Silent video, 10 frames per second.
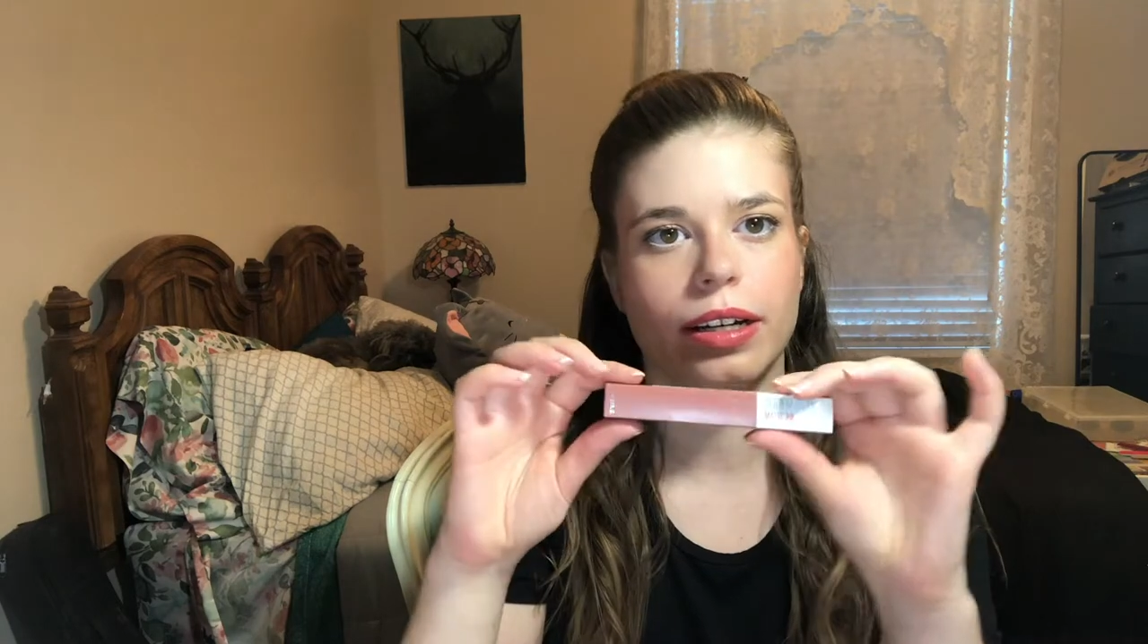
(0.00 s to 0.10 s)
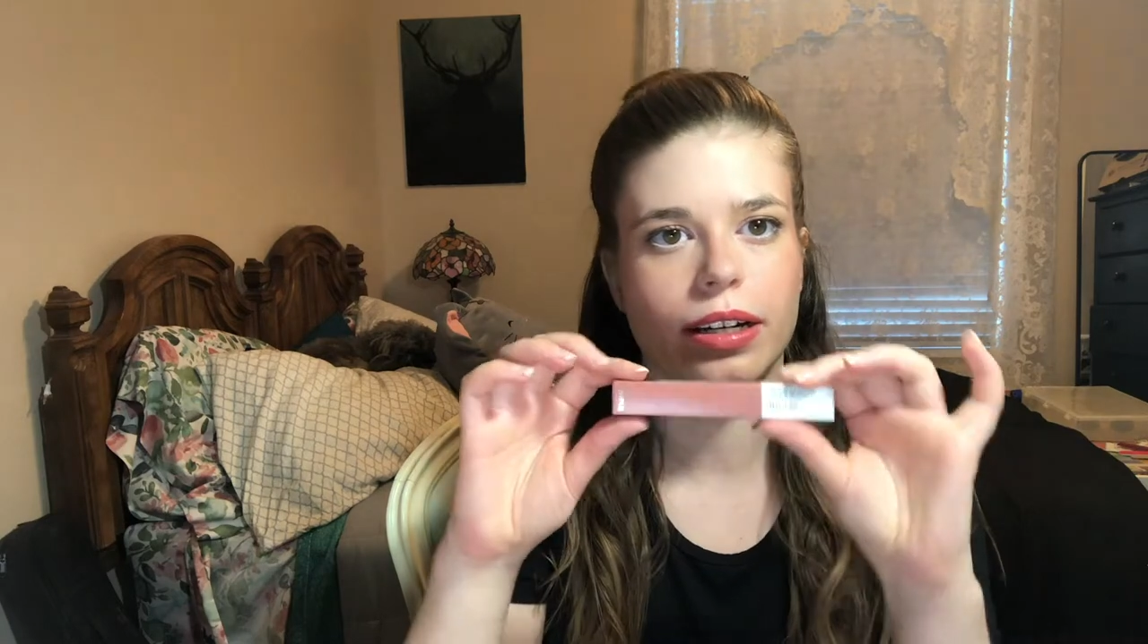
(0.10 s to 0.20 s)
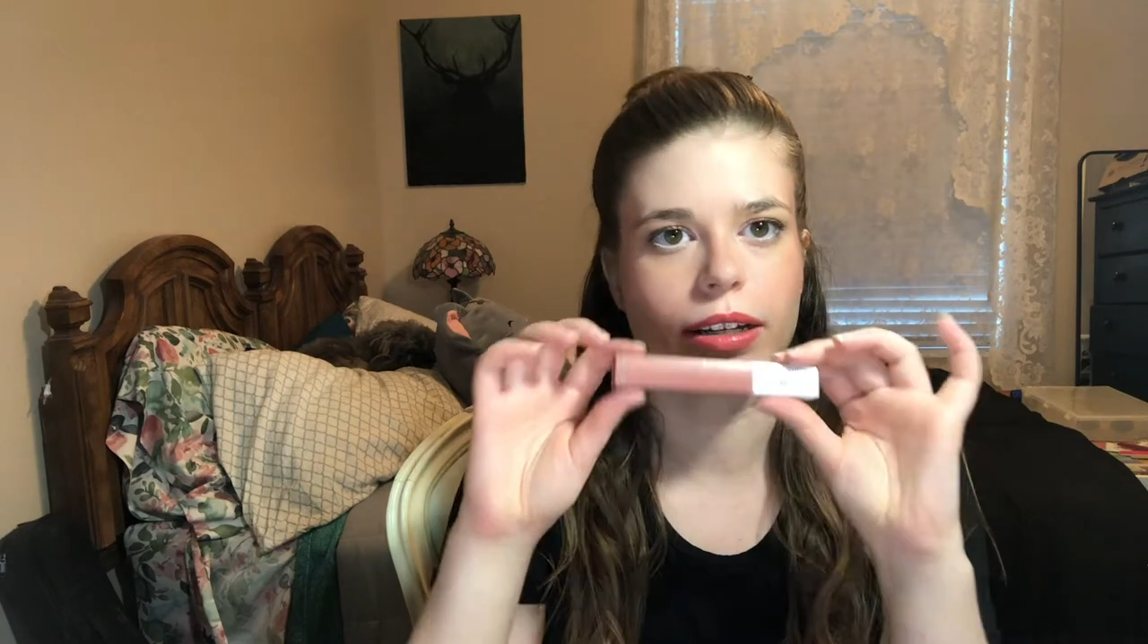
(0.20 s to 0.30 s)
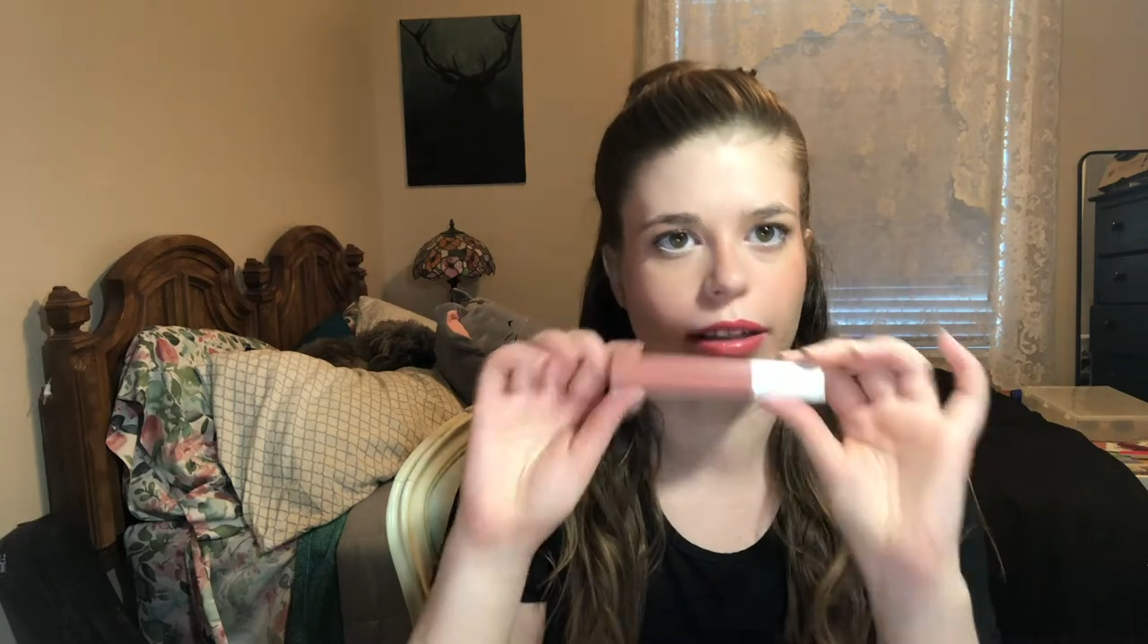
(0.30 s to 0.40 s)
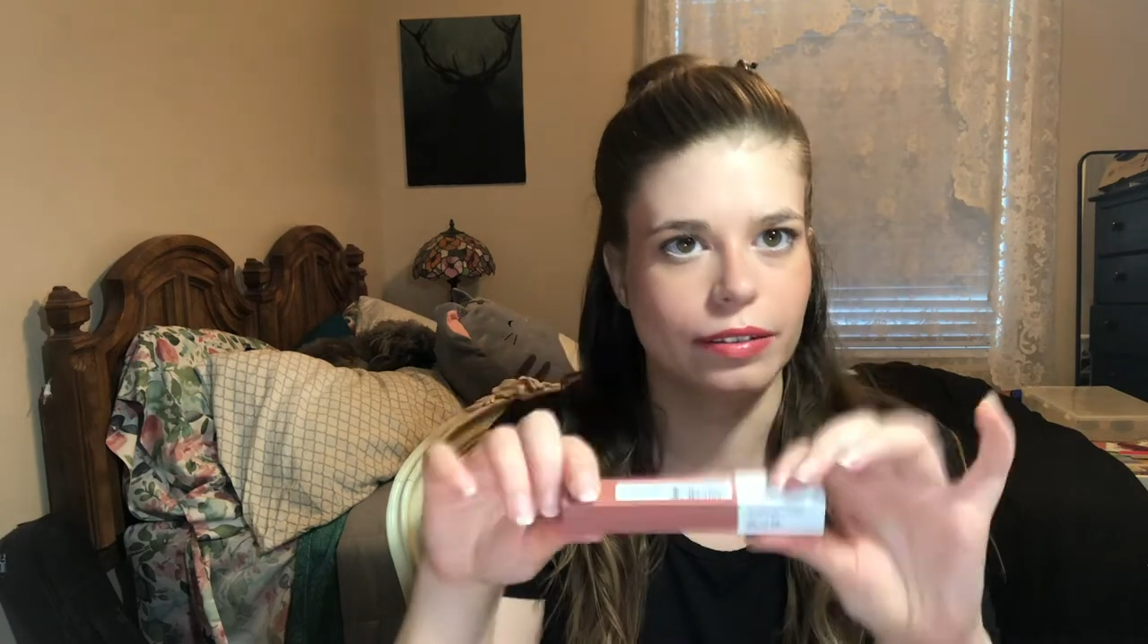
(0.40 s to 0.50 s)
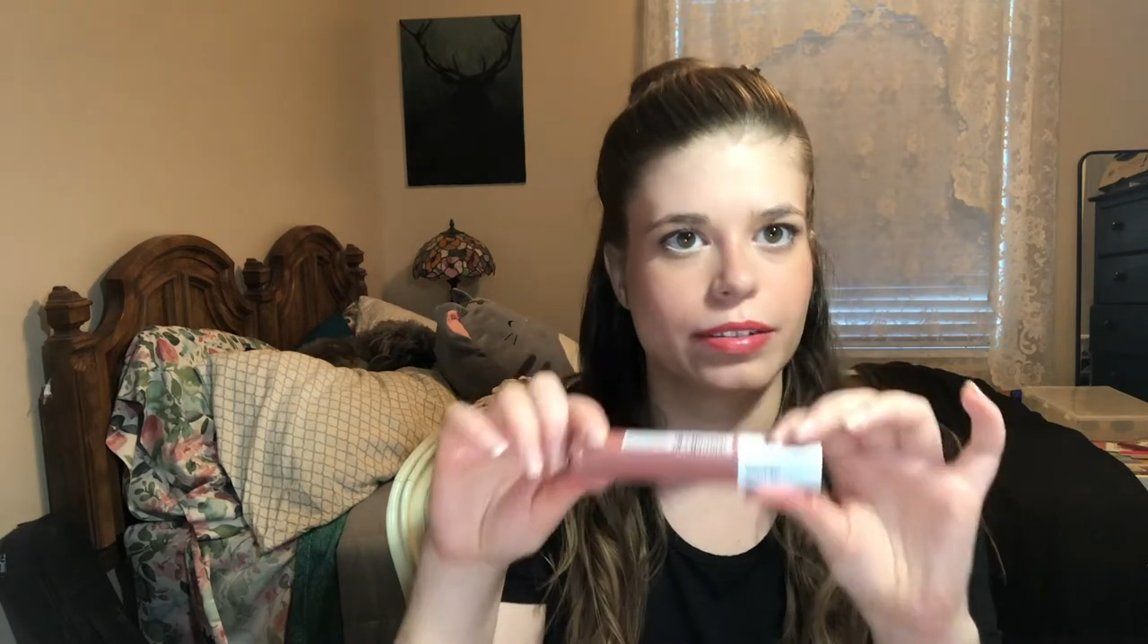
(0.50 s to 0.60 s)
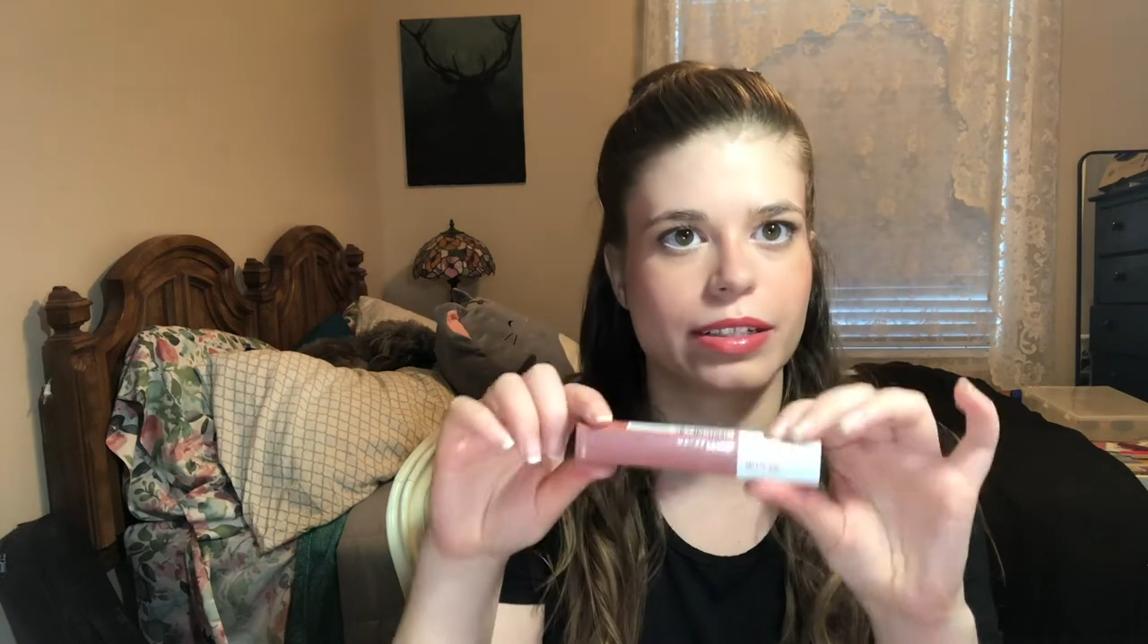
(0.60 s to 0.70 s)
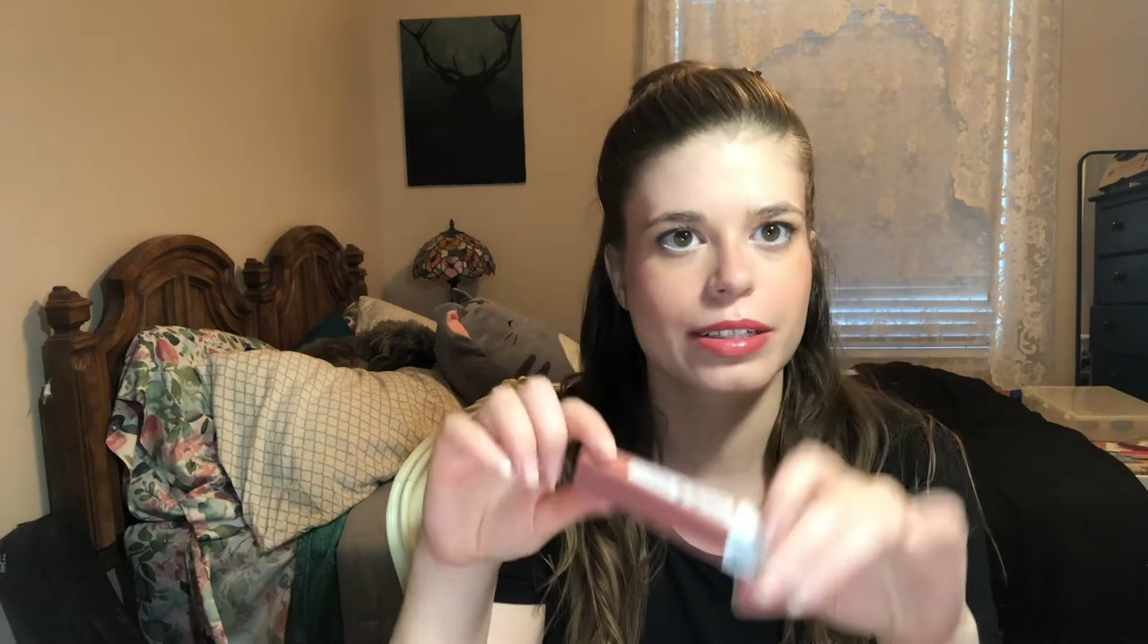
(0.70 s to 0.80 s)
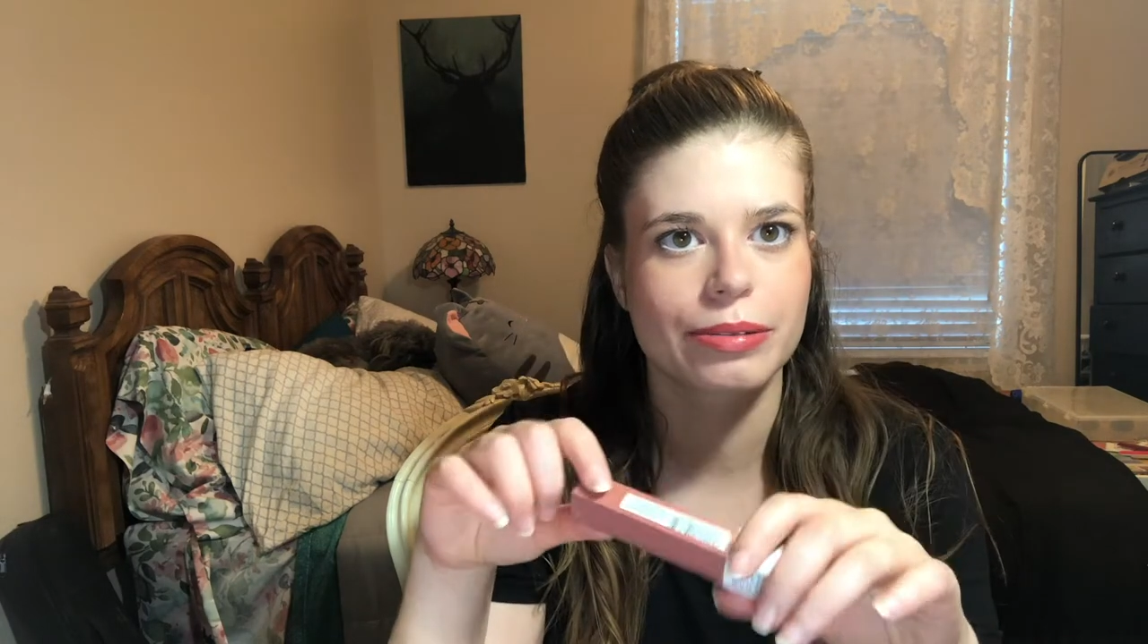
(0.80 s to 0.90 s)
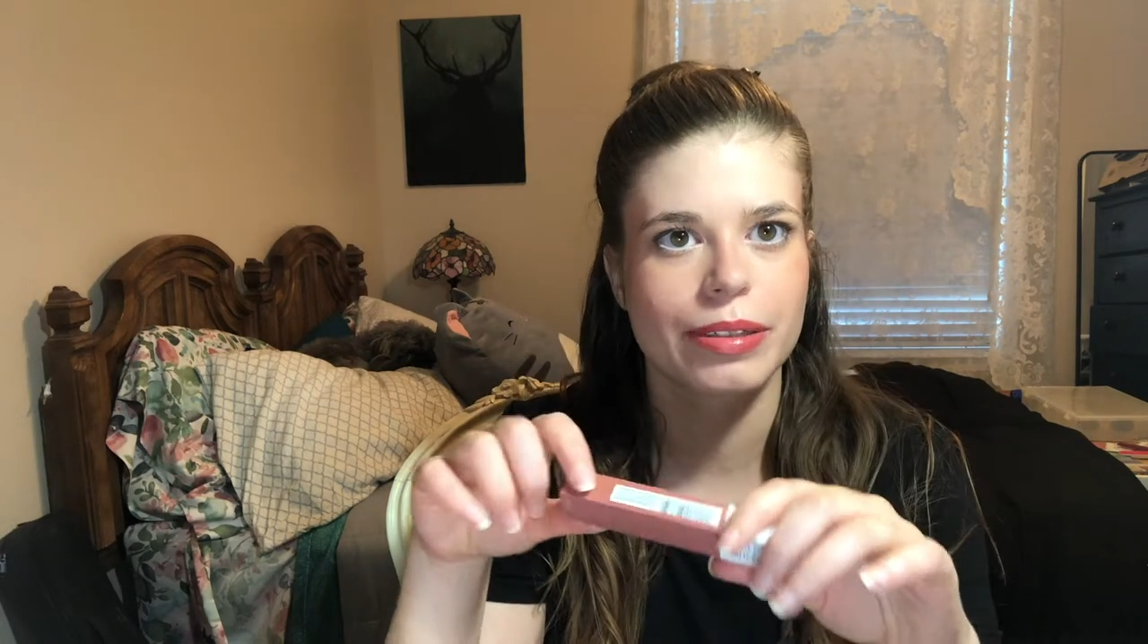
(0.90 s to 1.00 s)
I love this liquid